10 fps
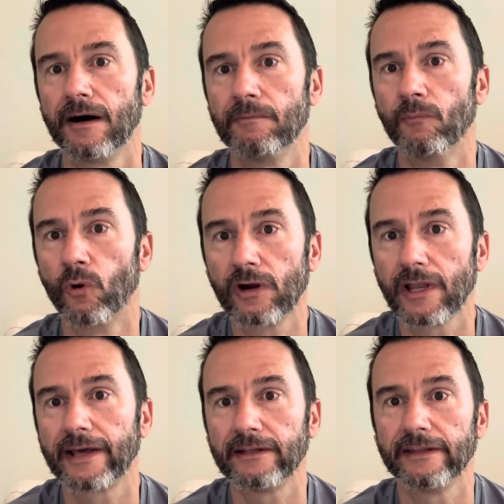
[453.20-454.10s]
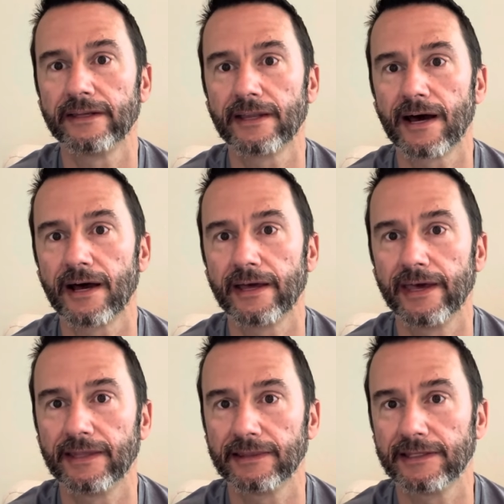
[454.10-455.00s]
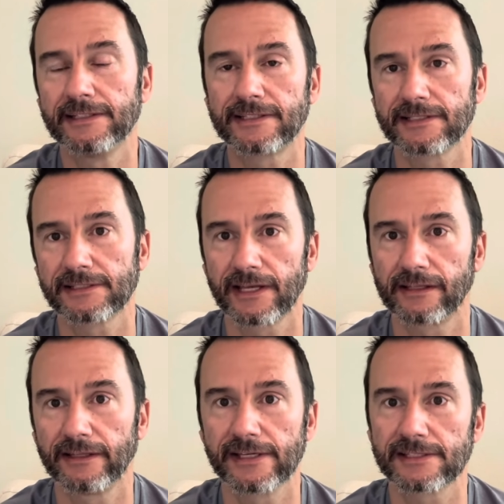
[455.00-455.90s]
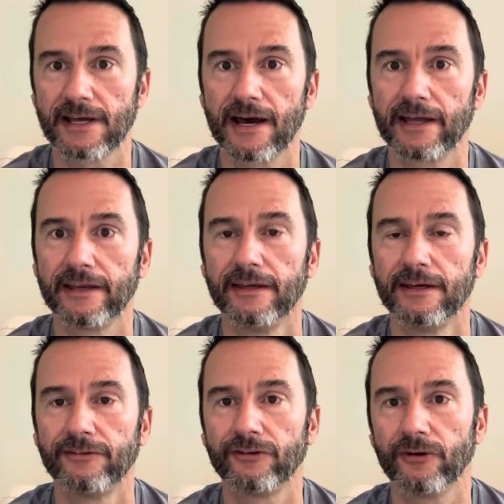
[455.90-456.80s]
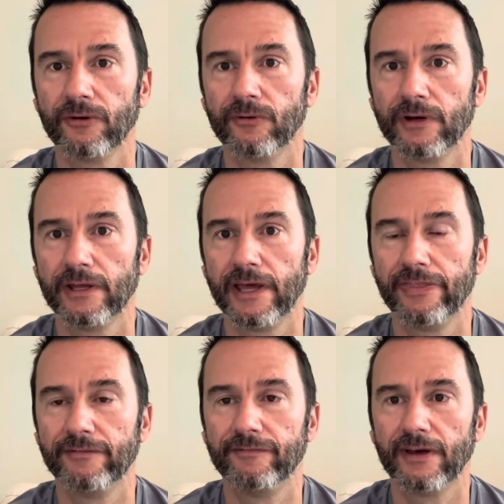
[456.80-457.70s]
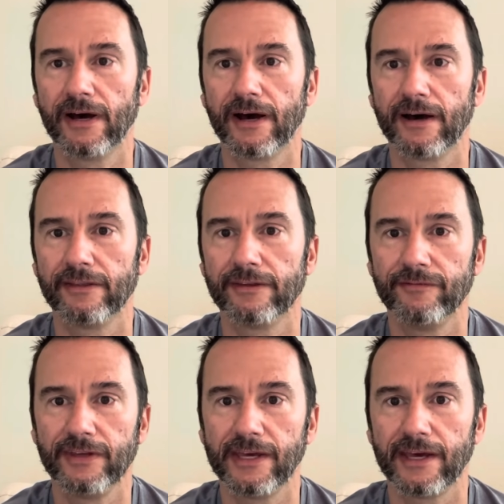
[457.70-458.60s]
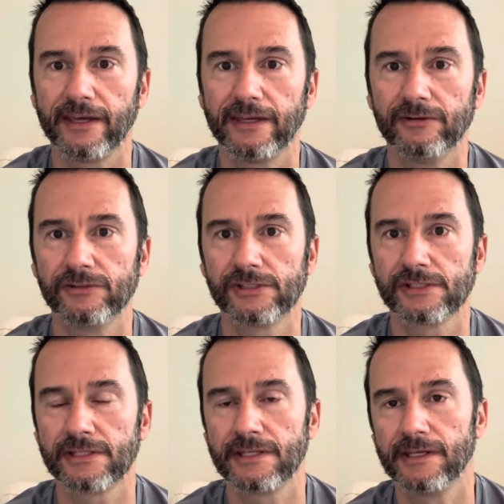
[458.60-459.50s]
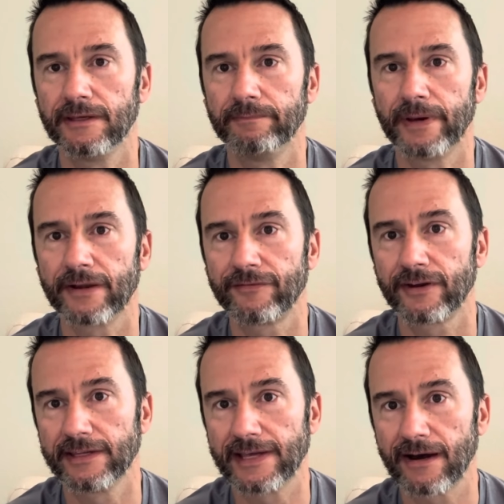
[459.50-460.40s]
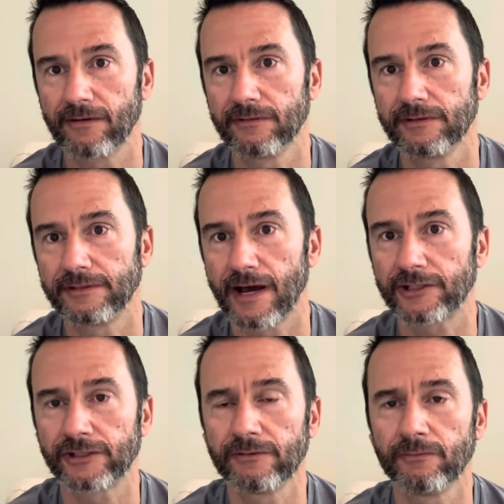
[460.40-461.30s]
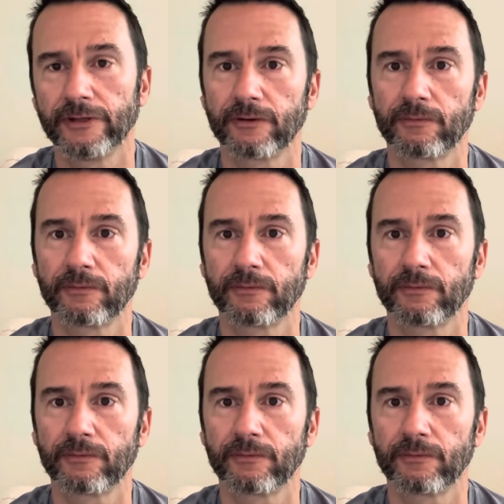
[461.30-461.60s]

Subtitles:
more likely than not, and least as likely as not. So the VA uses the benefit of the doubt doctrine when